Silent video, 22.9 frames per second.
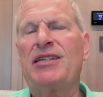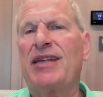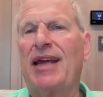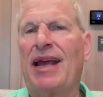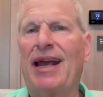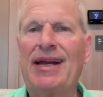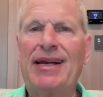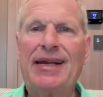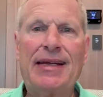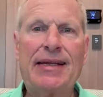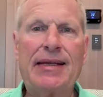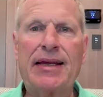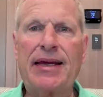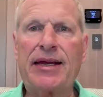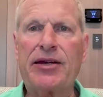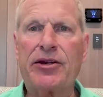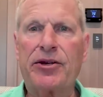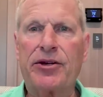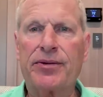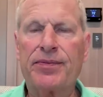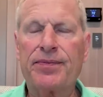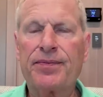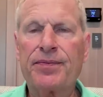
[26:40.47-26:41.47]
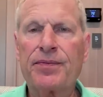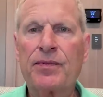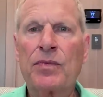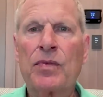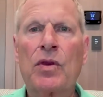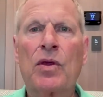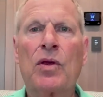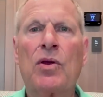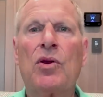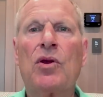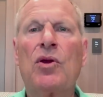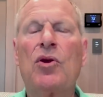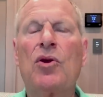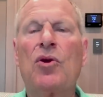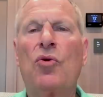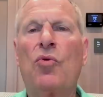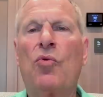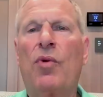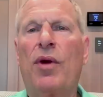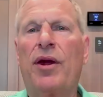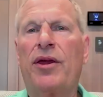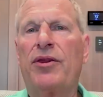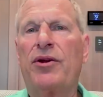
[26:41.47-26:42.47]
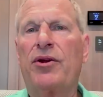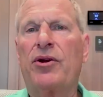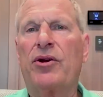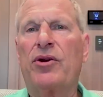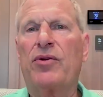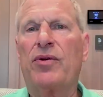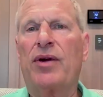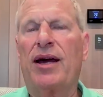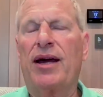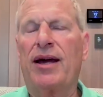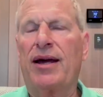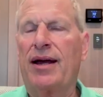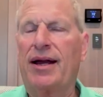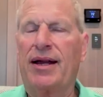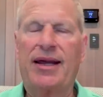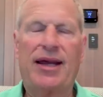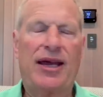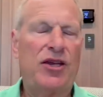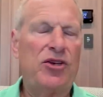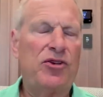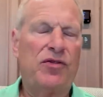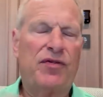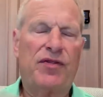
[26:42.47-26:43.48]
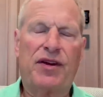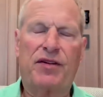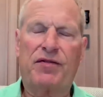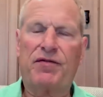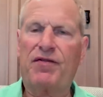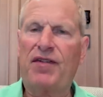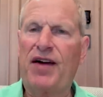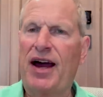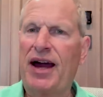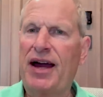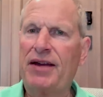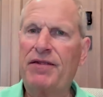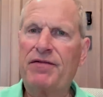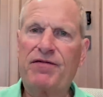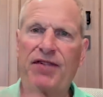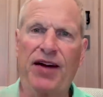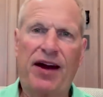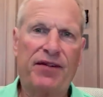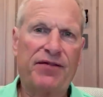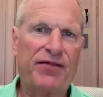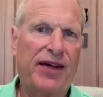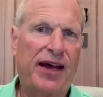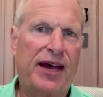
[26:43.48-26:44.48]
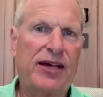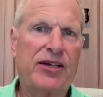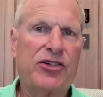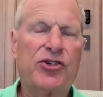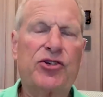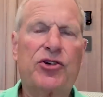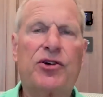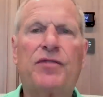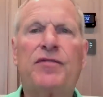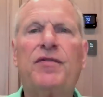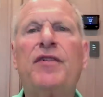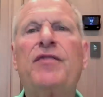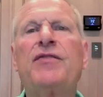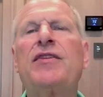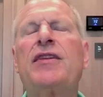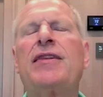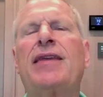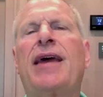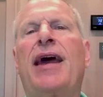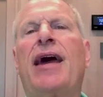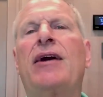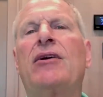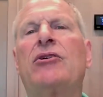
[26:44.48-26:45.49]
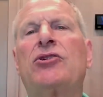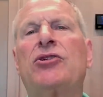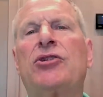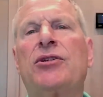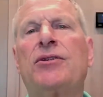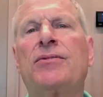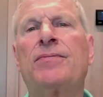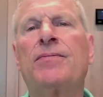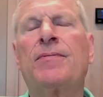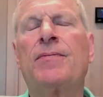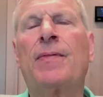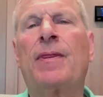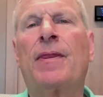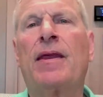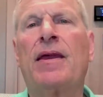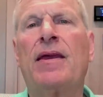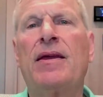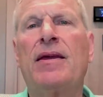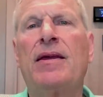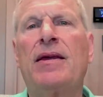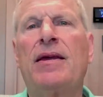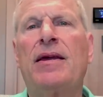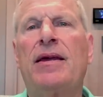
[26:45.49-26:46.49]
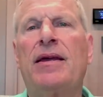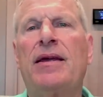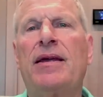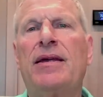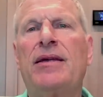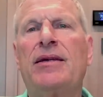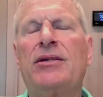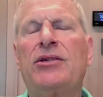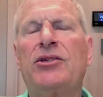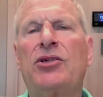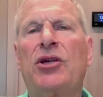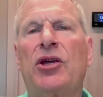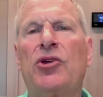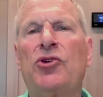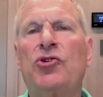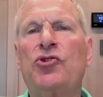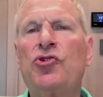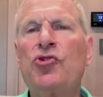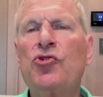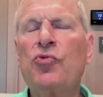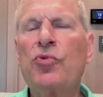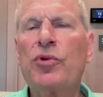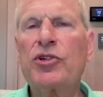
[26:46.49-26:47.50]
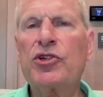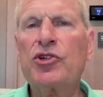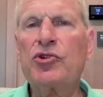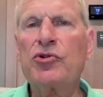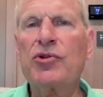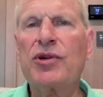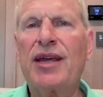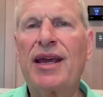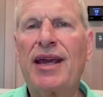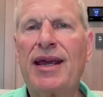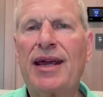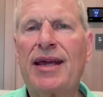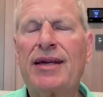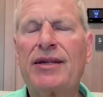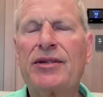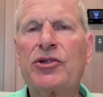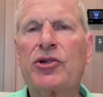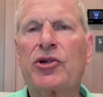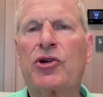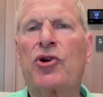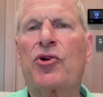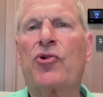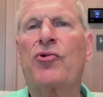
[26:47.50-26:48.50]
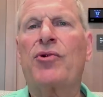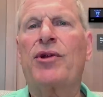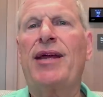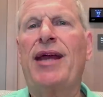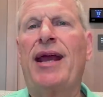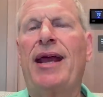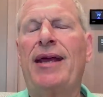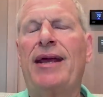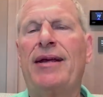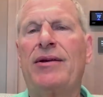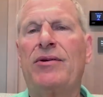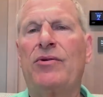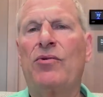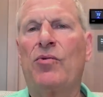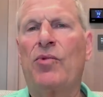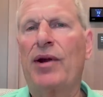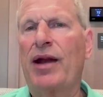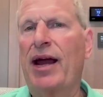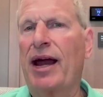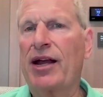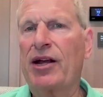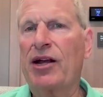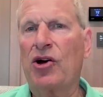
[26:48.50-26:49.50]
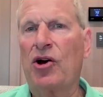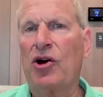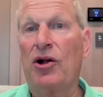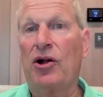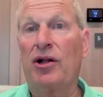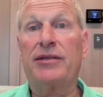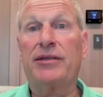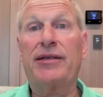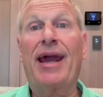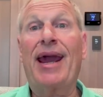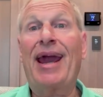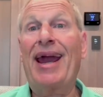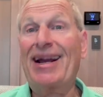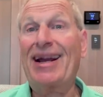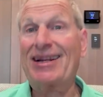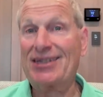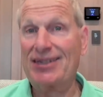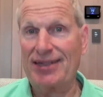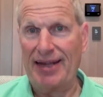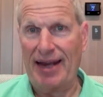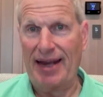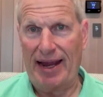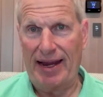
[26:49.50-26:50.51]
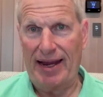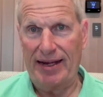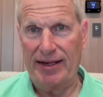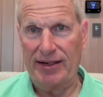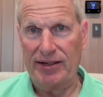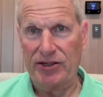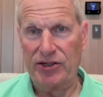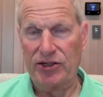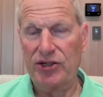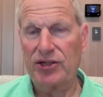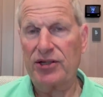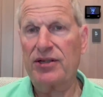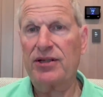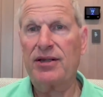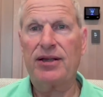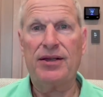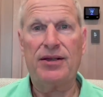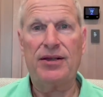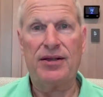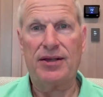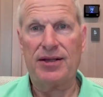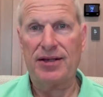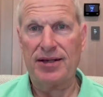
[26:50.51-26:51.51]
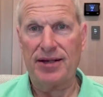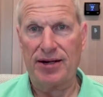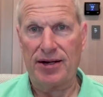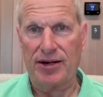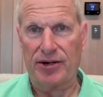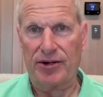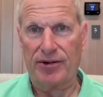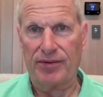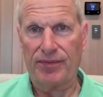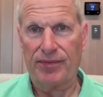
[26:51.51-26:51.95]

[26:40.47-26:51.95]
to any leader, whether uh, again you've got five, five thousand, or fifty thousand, is do what you can to create what I call X days in the year.